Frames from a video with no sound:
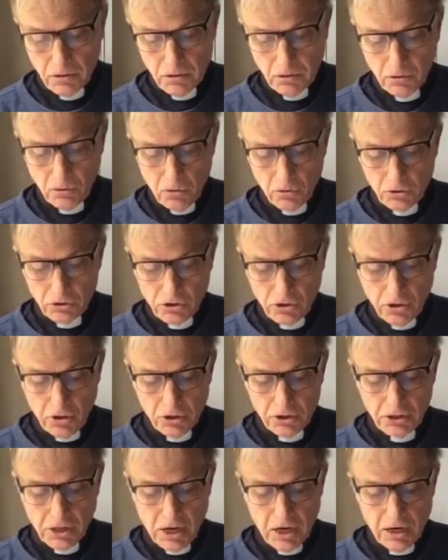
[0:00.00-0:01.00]
Lord
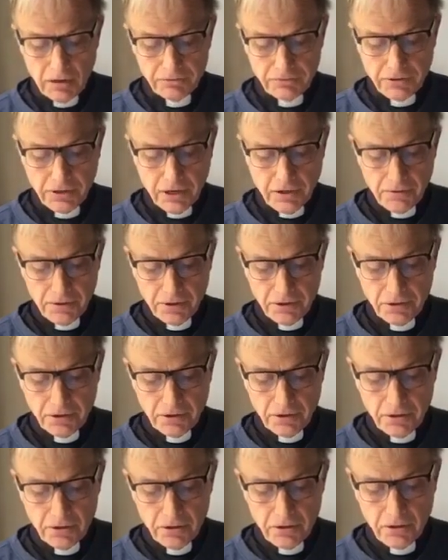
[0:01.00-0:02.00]
God, our Father,
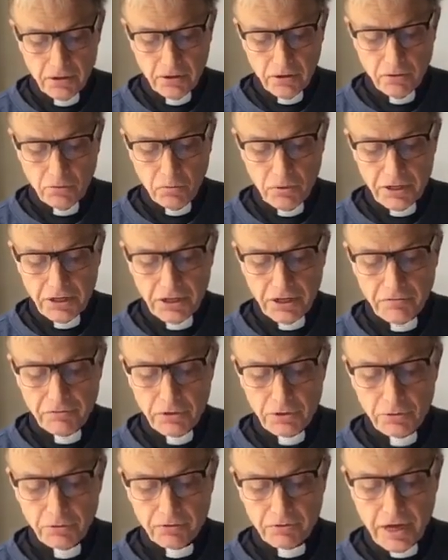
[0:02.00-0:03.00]
we give
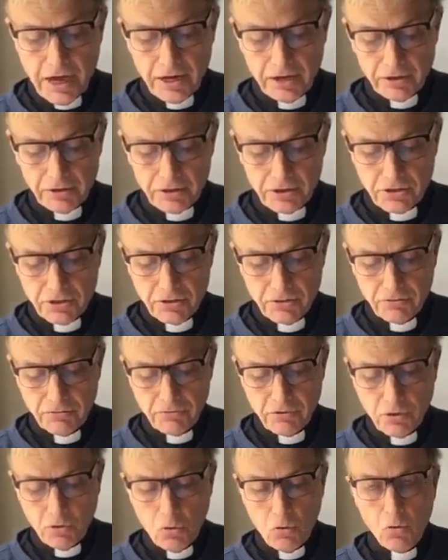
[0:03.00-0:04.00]
you thanks
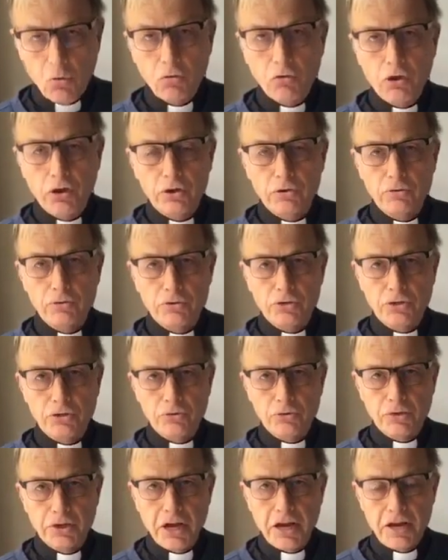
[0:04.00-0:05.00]
for all those
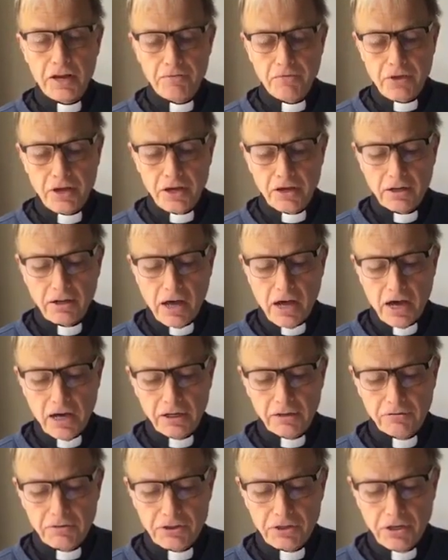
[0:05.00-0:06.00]
who gave their
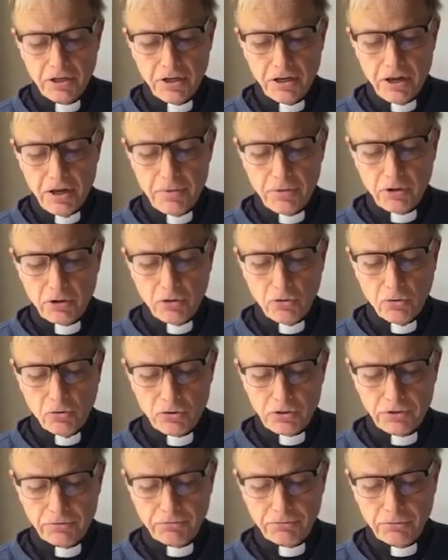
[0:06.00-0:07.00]
lives in the
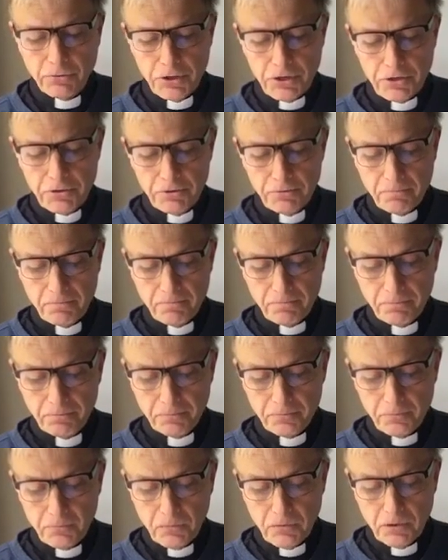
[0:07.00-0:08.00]
cause of freedom.
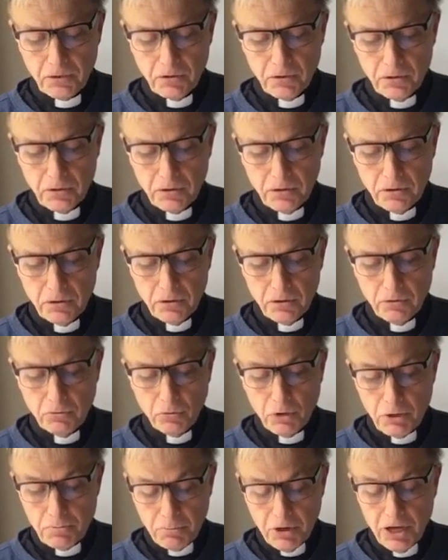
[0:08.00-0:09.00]

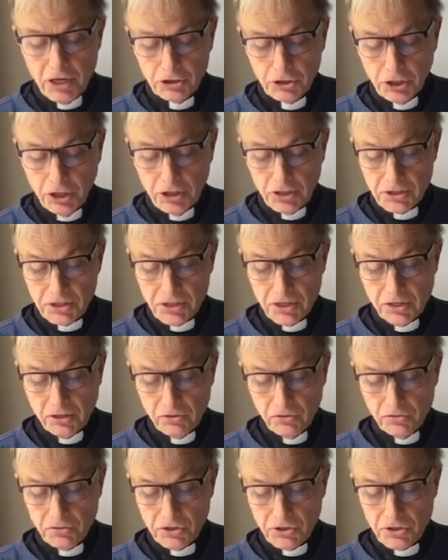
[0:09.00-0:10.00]
We pledge
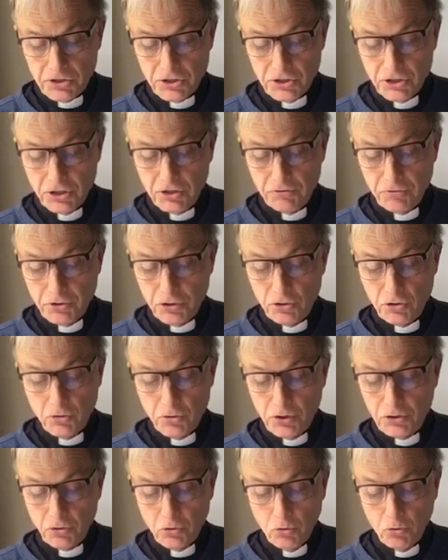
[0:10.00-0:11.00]
ourselves to serve
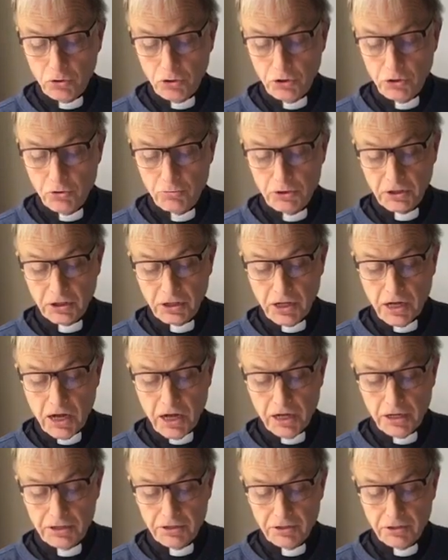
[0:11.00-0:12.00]
you and all
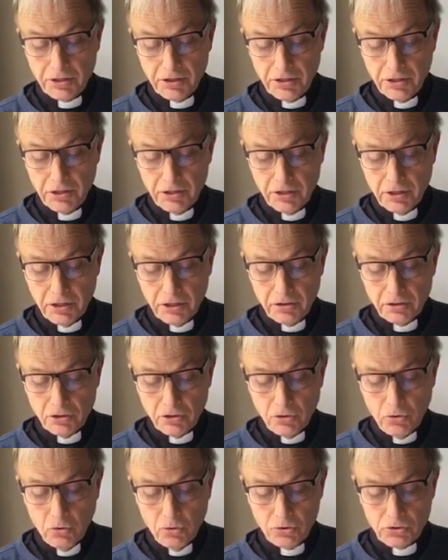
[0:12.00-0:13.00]
humankind in the
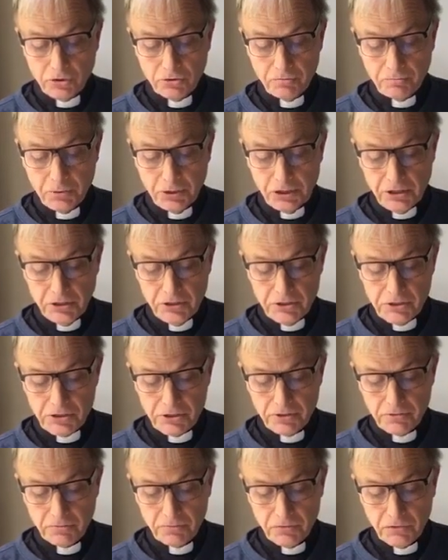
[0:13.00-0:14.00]
cause of
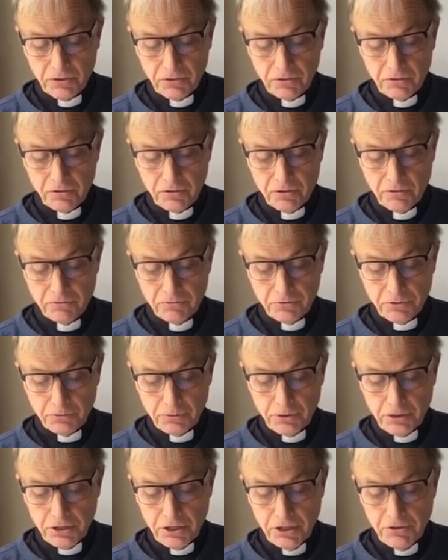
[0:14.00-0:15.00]
peace, for the
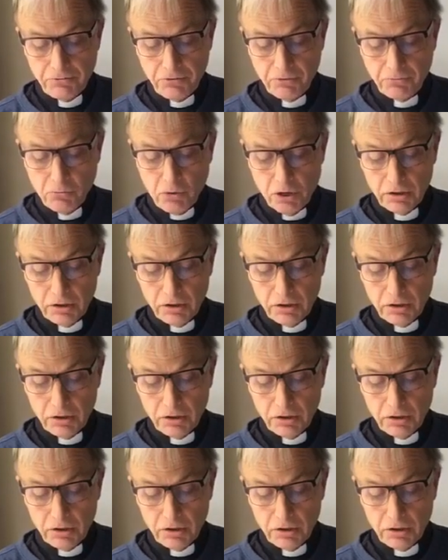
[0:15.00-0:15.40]
relief of